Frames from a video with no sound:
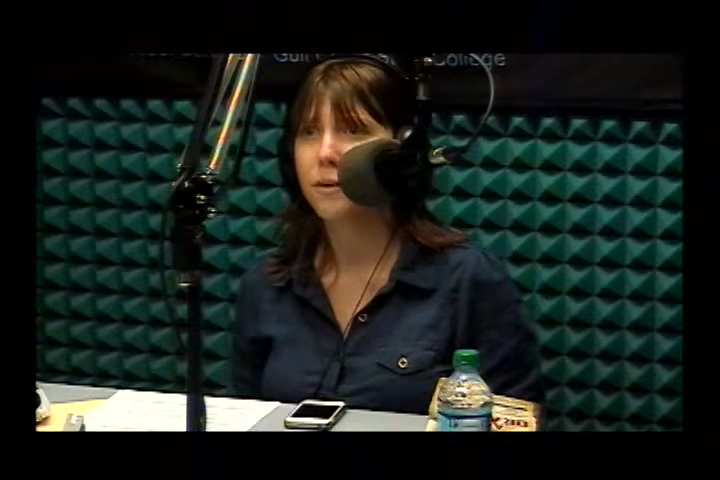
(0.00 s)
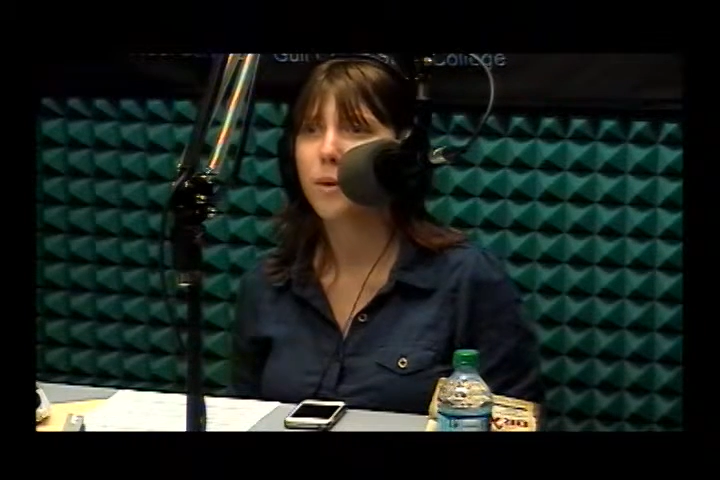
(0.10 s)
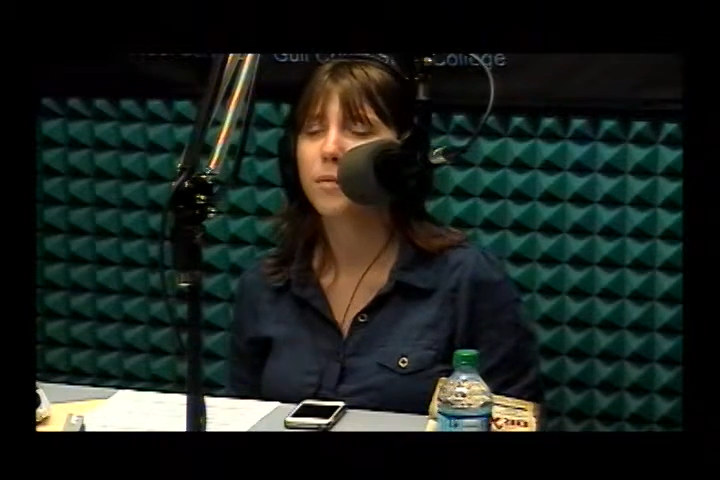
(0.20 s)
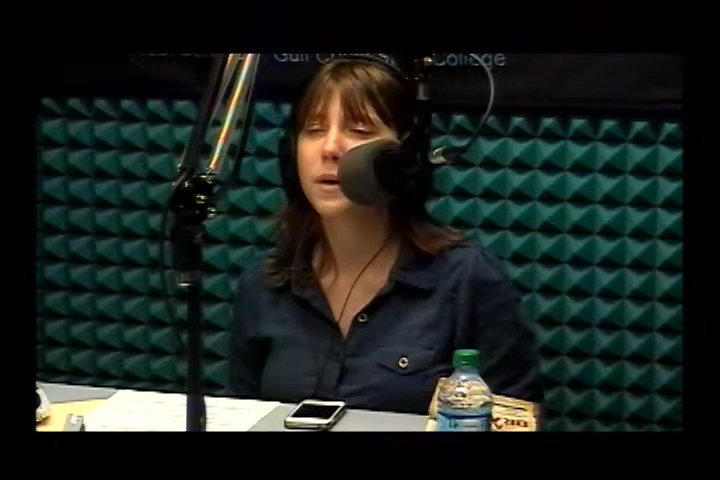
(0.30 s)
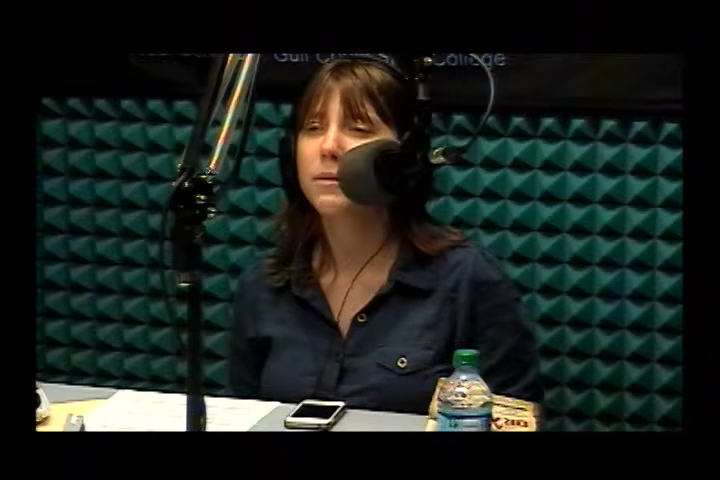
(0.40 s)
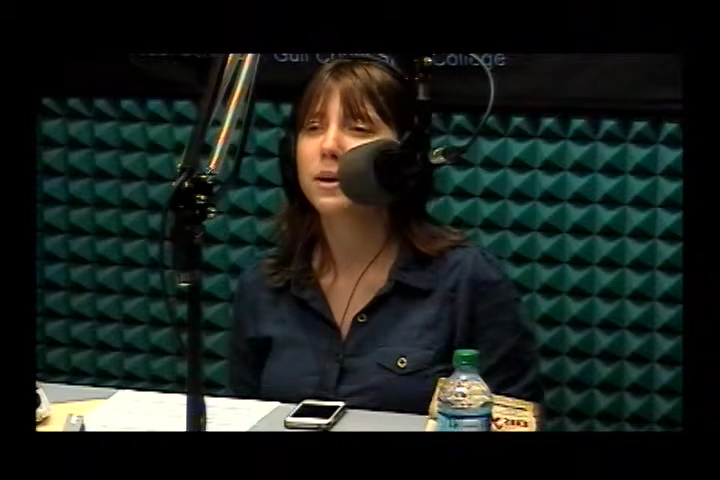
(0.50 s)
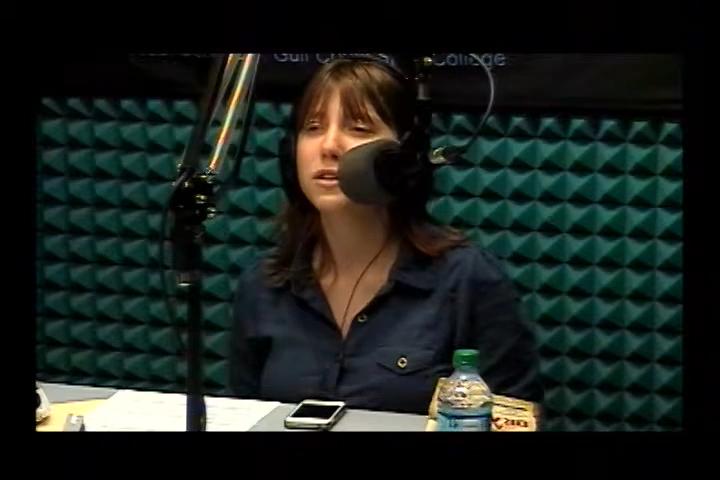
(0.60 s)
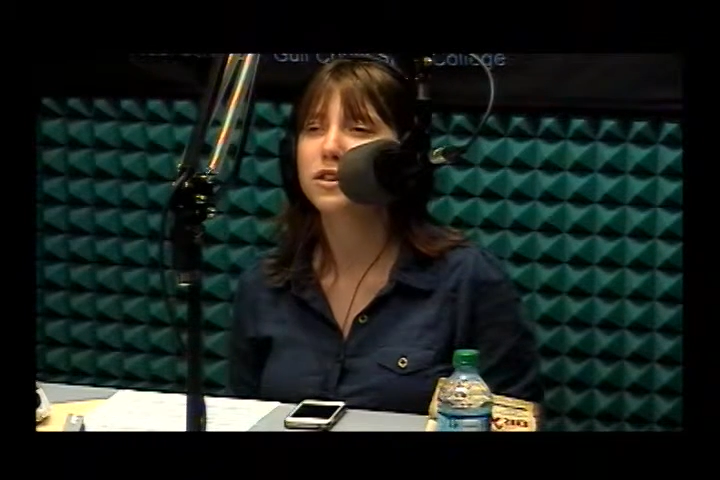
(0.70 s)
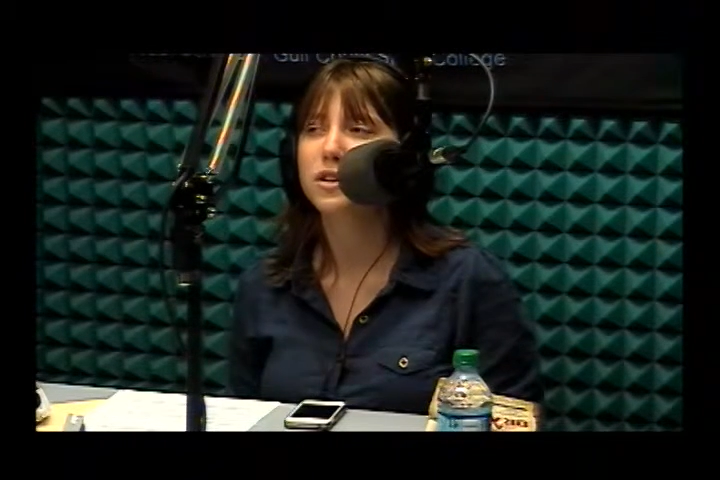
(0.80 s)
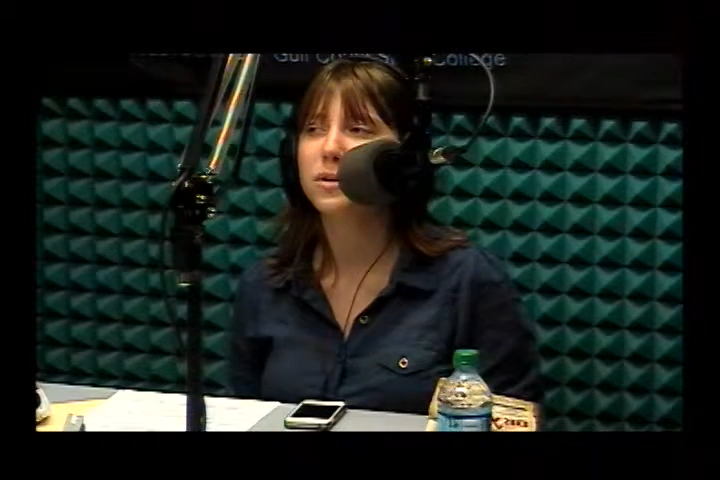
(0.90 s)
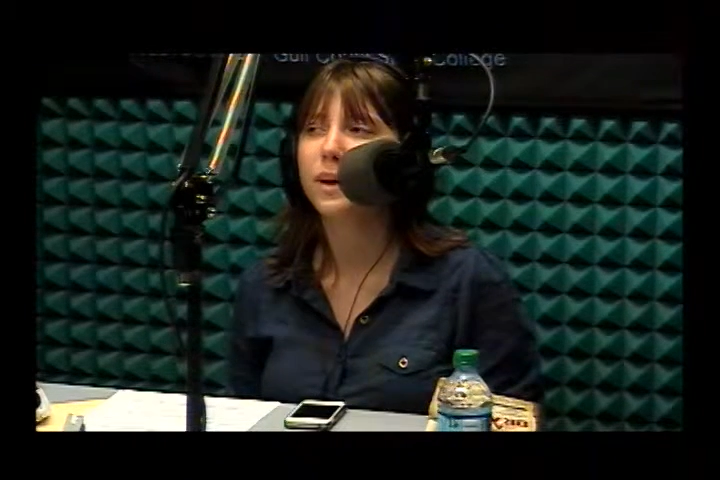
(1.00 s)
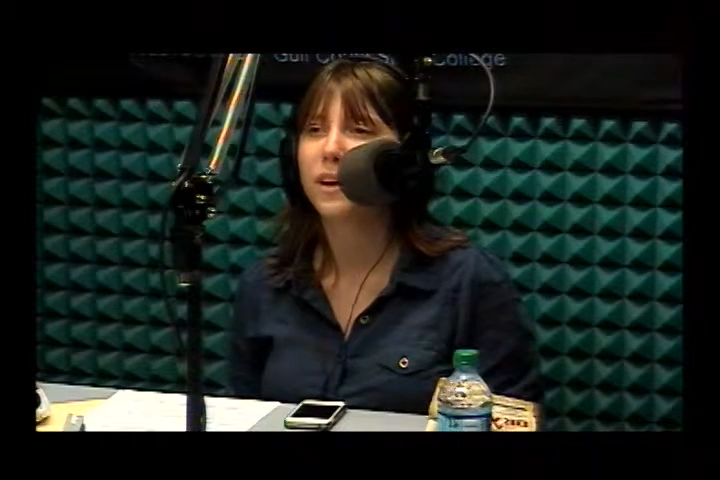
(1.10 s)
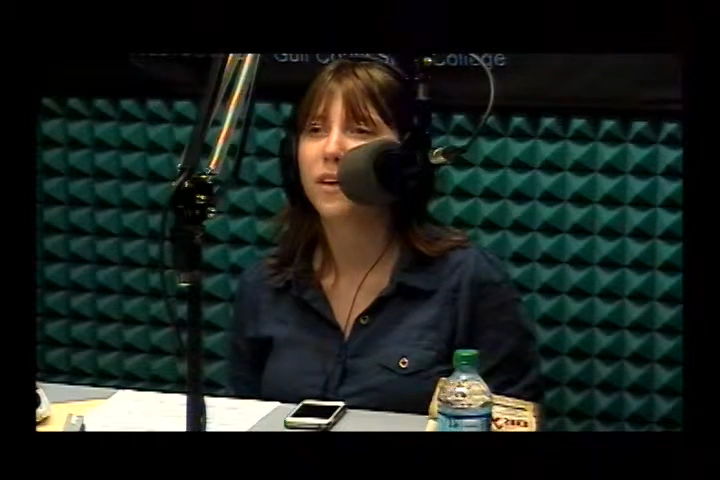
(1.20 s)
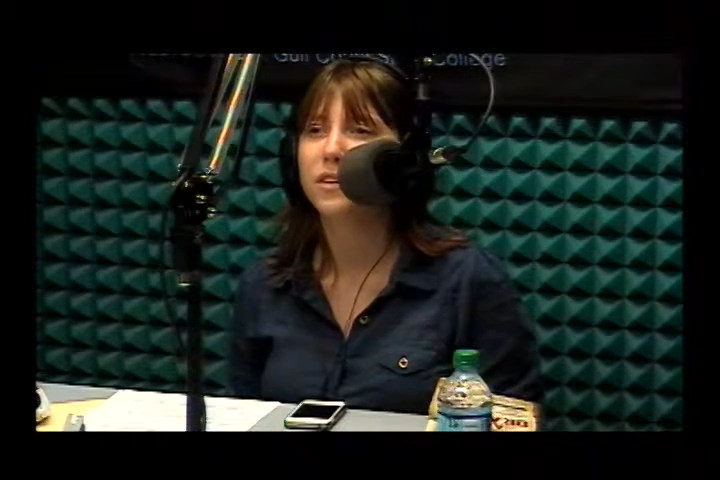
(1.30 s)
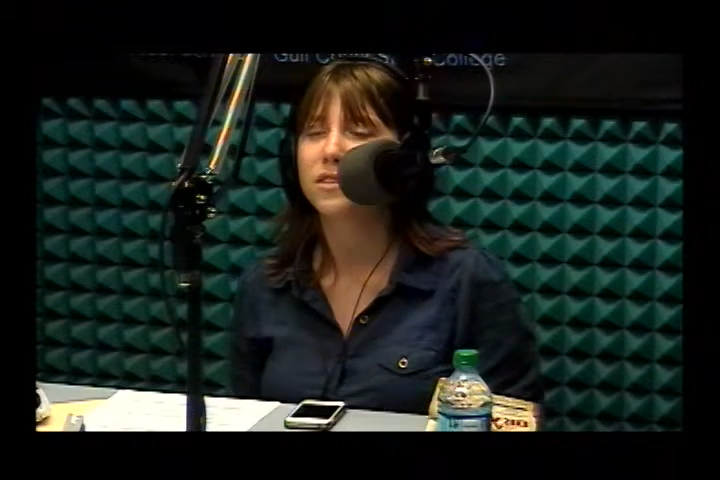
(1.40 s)
Well, pretty much you get
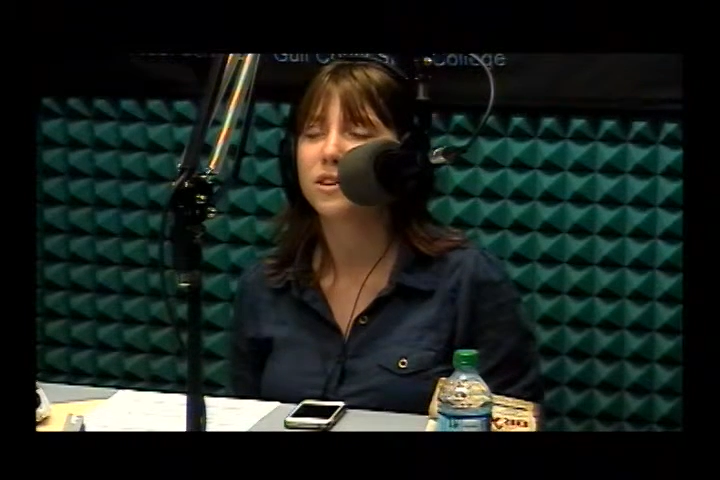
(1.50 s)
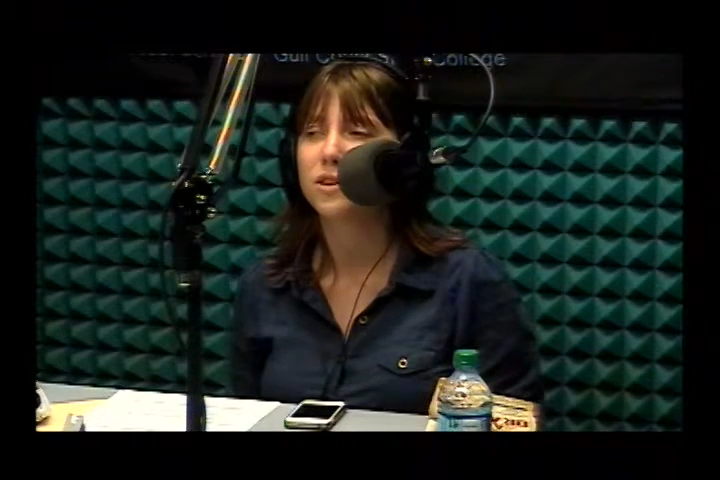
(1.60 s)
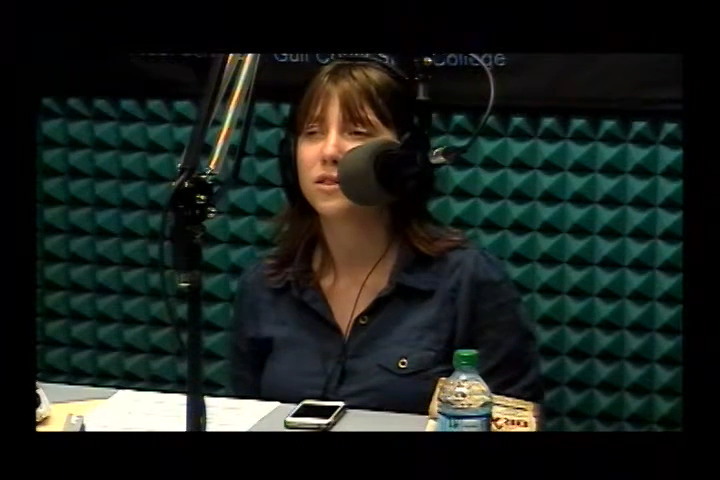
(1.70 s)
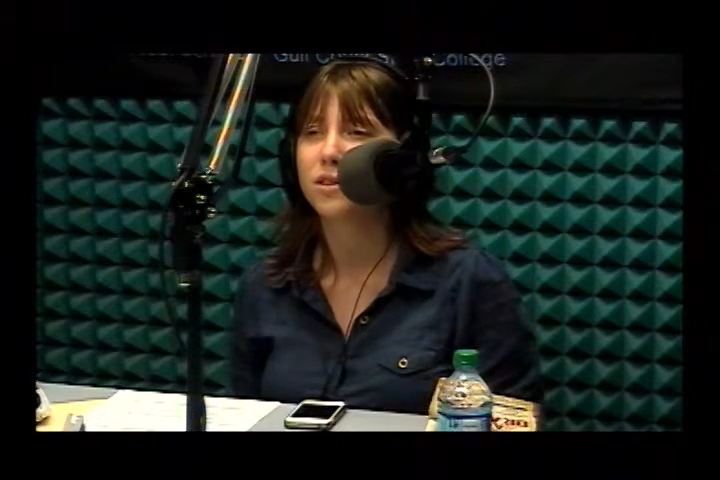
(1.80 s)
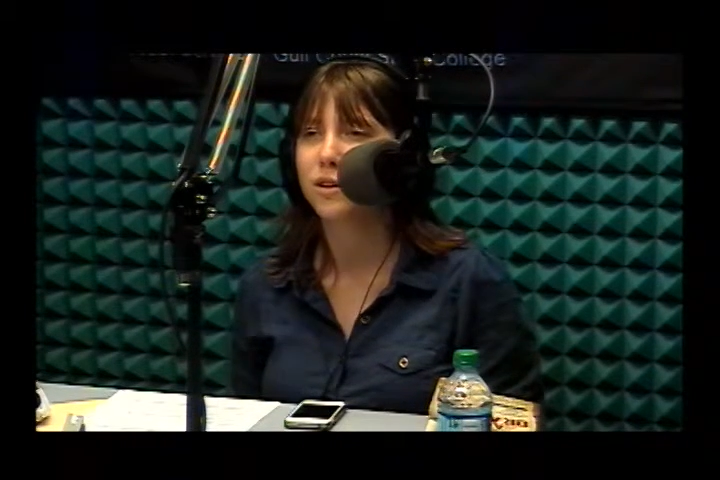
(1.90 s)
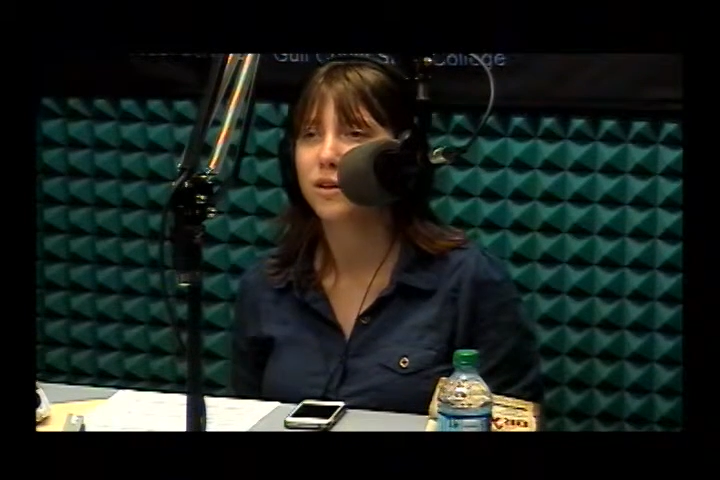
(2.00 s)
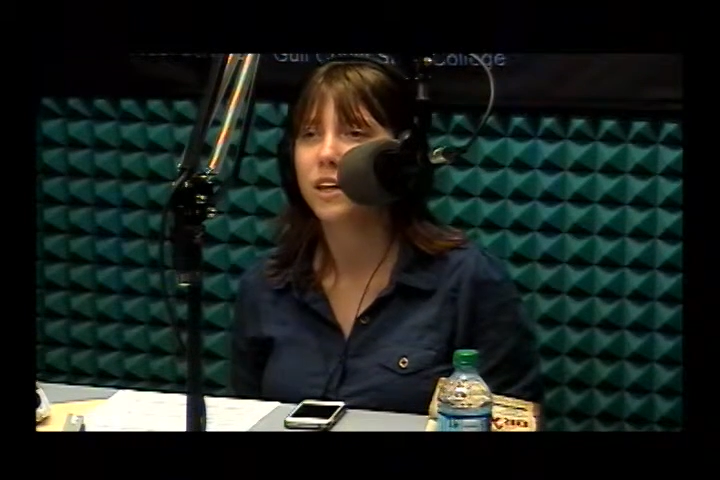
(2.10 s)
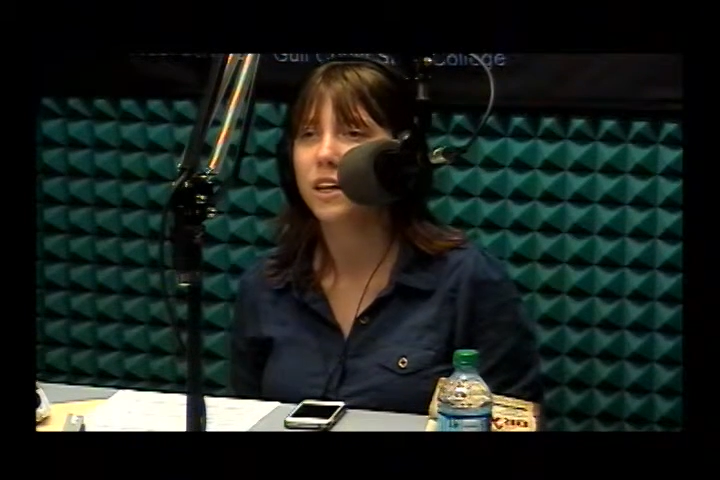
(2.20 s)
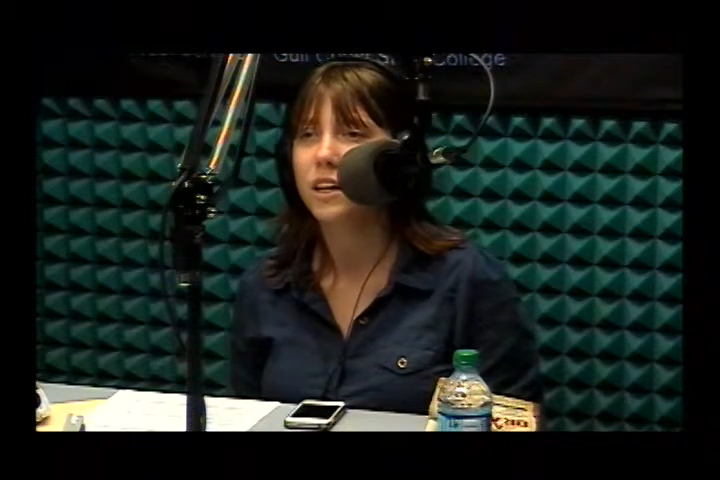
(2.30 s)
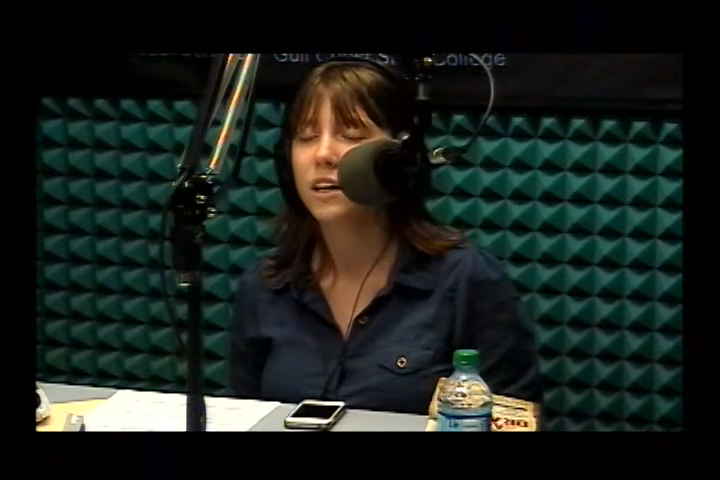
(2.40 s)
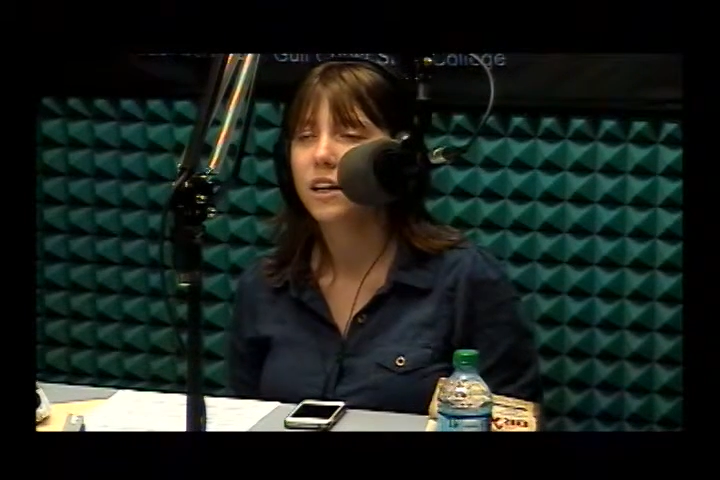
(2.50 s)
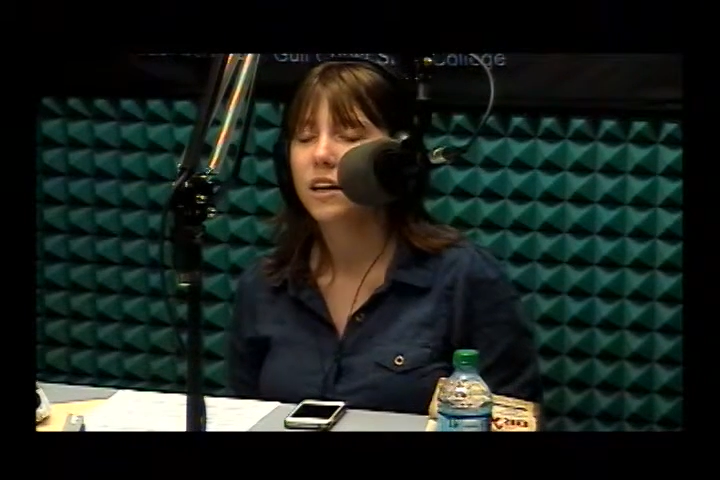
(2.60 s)
on this little turny